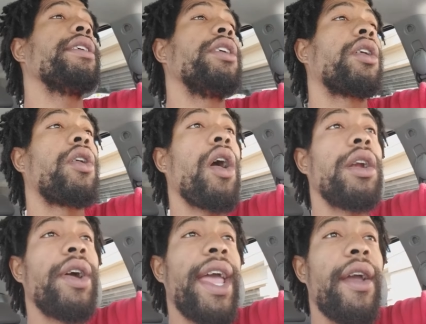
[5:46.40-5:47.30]
Your
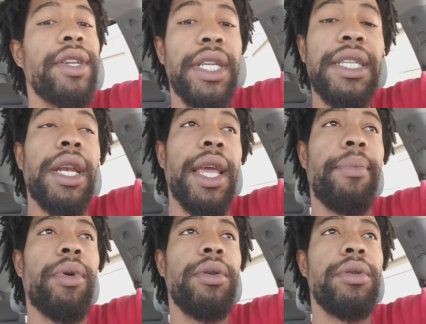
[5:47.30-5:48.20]
cardinal Aries is
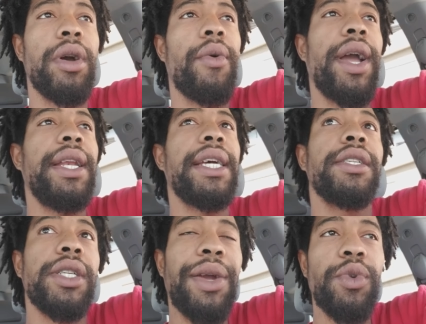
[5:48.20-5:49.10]
Libra. All right,
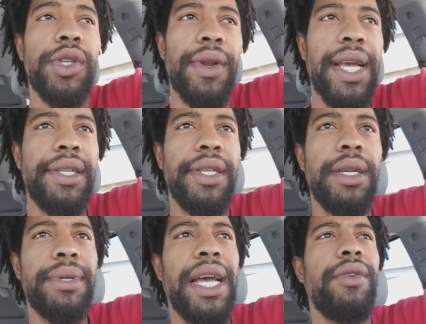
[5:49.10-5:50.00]
that rules
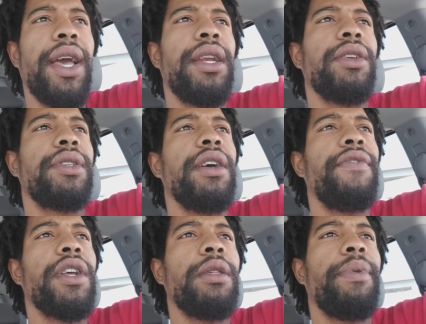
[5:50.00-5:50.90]
relationships, how you handle yourself
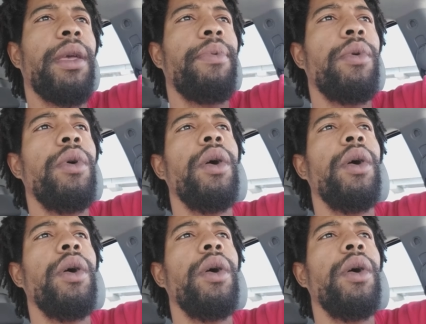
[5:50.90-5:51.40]
with other people.